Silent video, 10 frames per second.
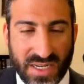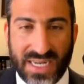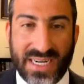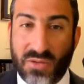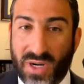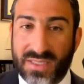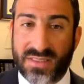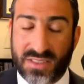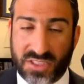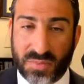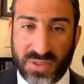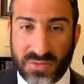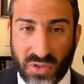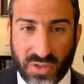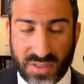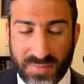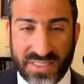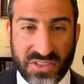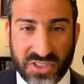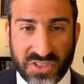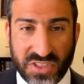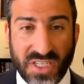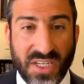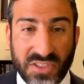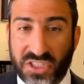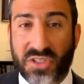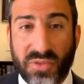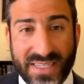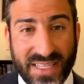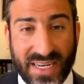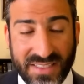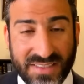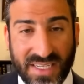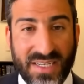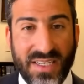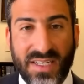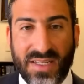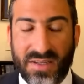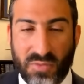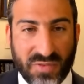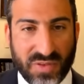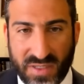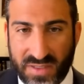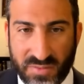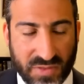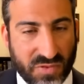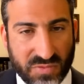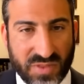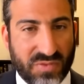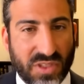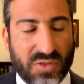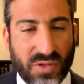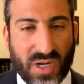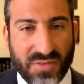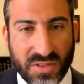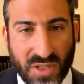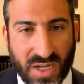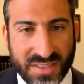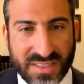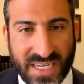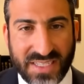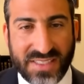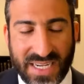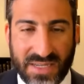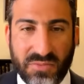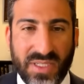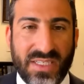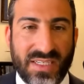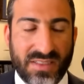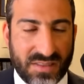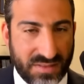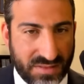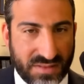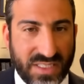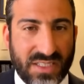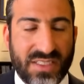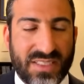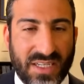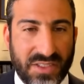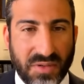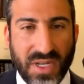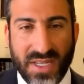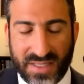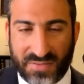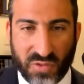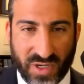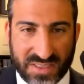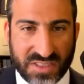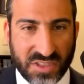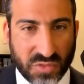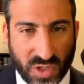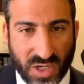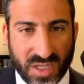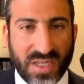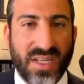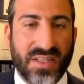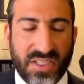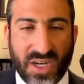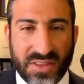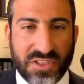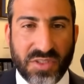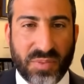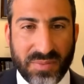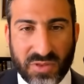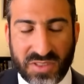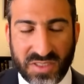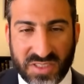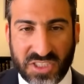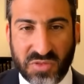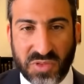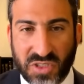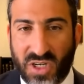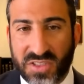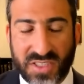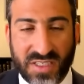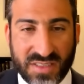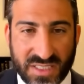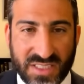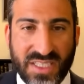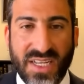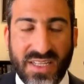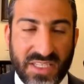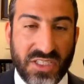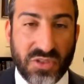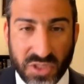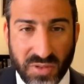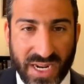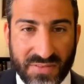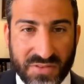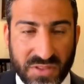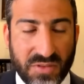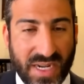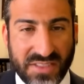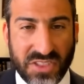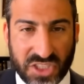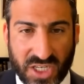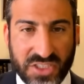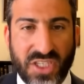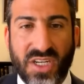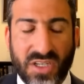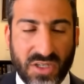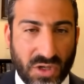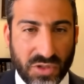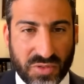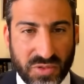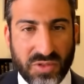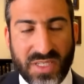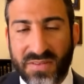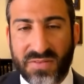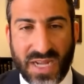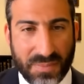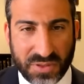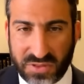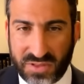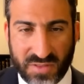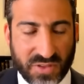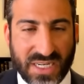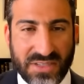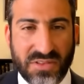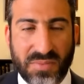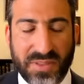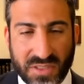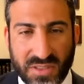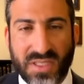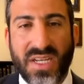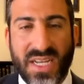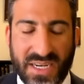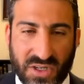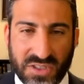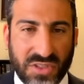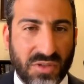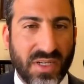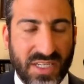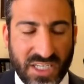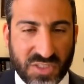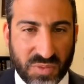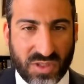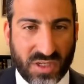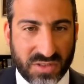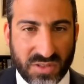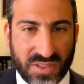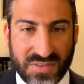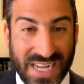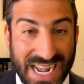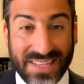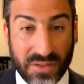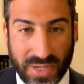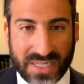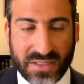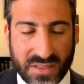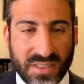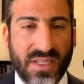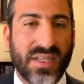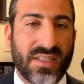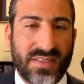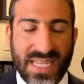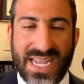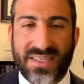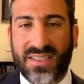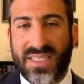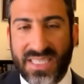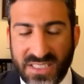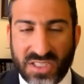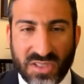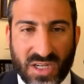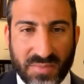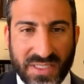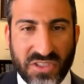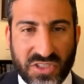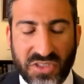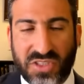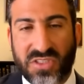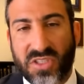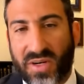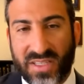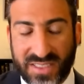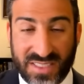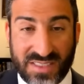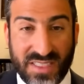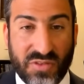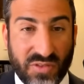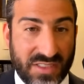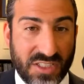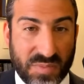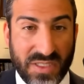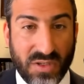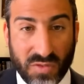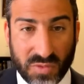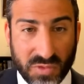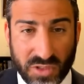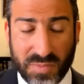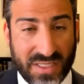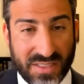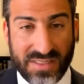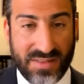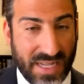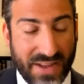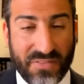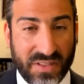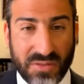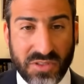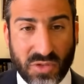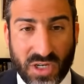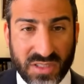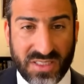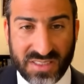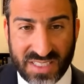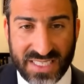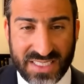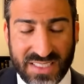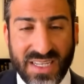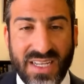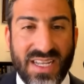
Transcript: And I want the Supreme Court in Massachusetts to correct that and say, we've we've we've looked through all of the law in this case, and we can clearly tell you that Fuentes is wrong. The other Supreme Court decisions, which all say clearly that you do have to, as a judge, go through, give opportunity for counsel to be heard, and also explore alternatives on the record, that is the law in Massachusetts. So I'd like to see Fuentes be overruled, because I feel that it was wrongly decided.